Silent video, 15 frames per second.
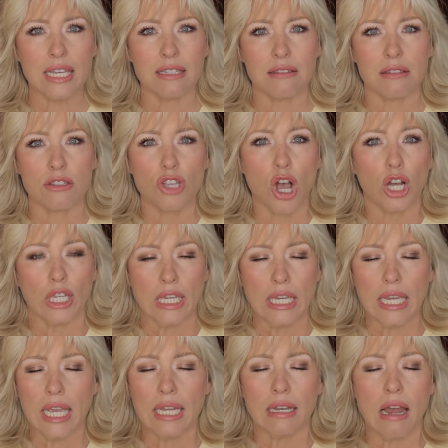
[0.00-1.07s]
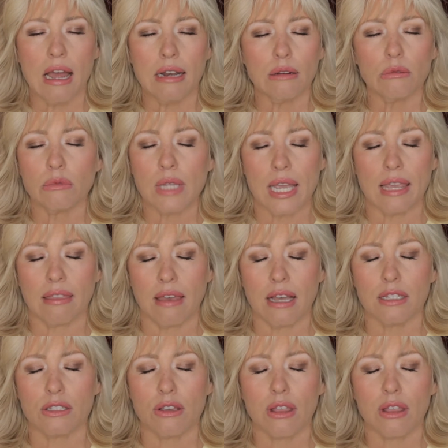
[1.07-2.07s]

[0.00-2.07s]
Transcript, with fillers: is soggy and I don't like that.